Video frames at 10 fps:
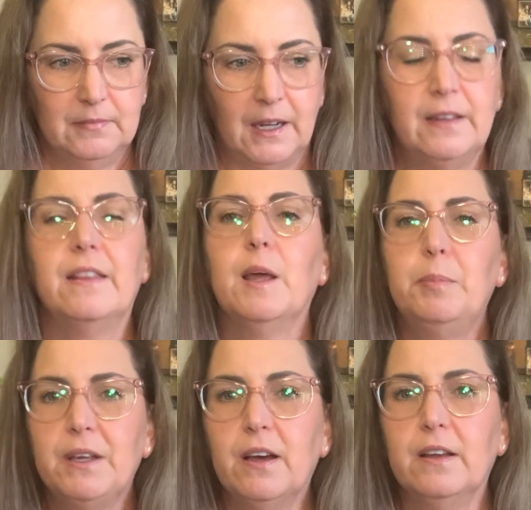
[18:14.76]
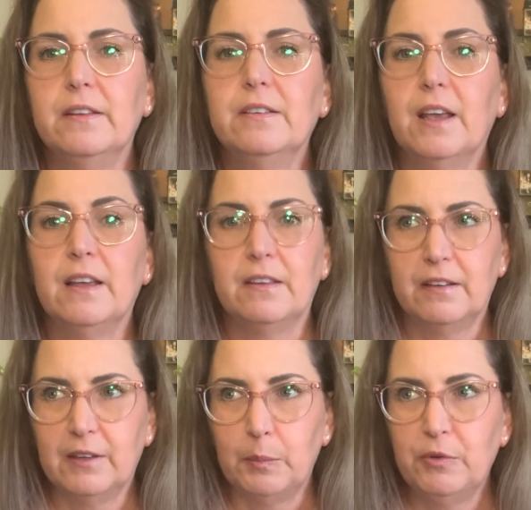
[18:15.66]
I did that because, as I
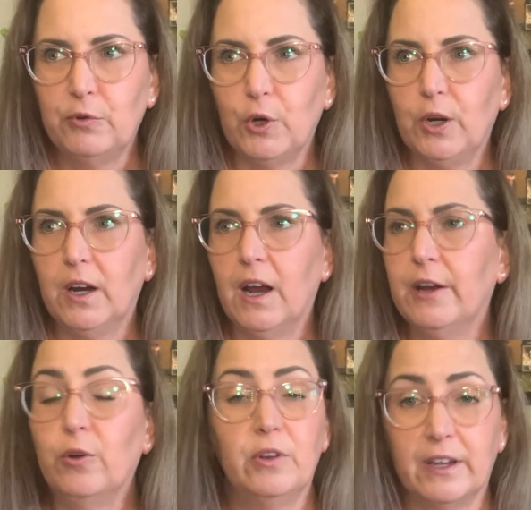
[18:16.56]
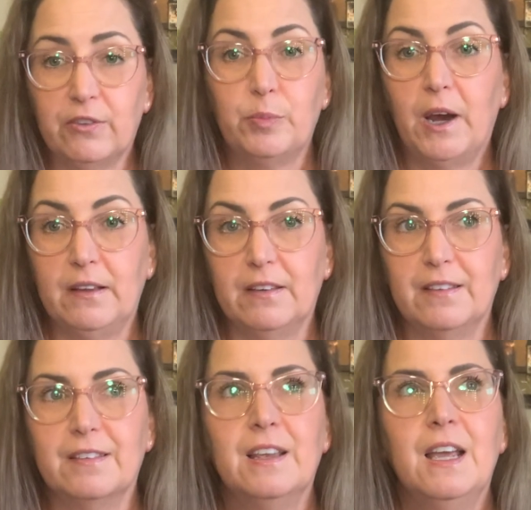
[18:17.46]
said before, I don't like
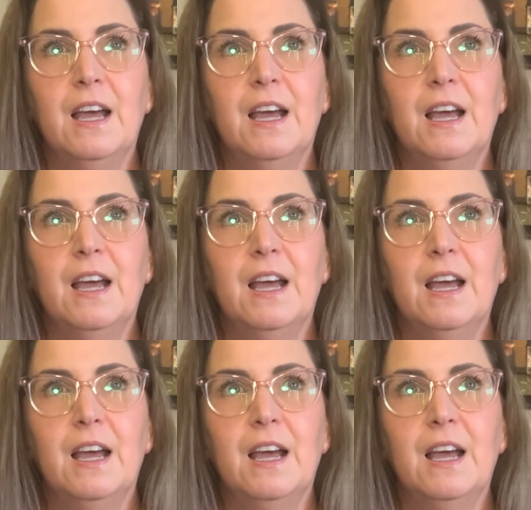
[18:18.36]
surprises.